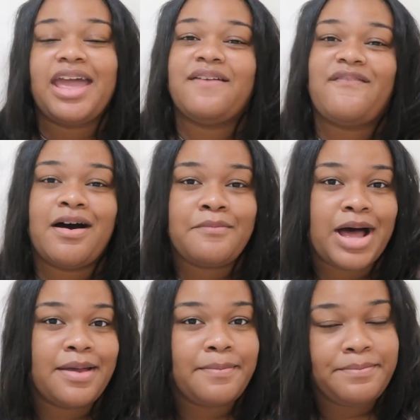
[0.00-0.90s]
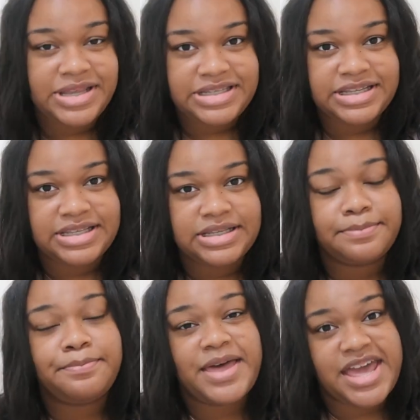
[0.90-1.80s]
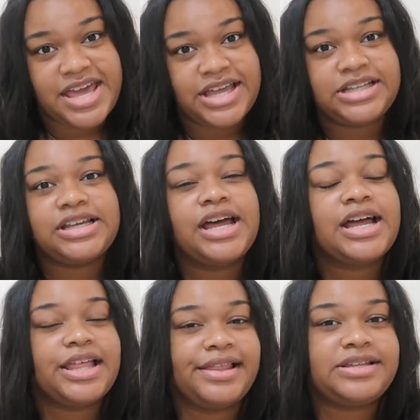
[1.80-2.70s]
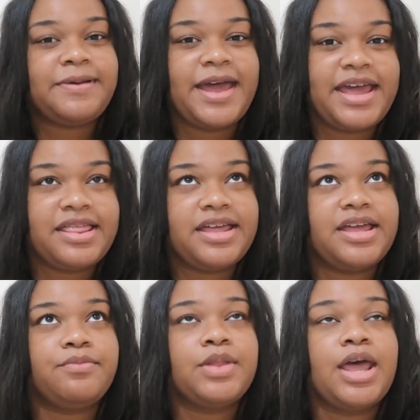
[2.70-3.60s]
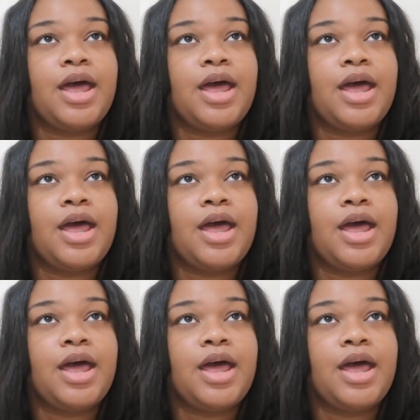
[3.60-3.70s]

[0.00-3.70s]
and follow my business page, Glazed by Haley.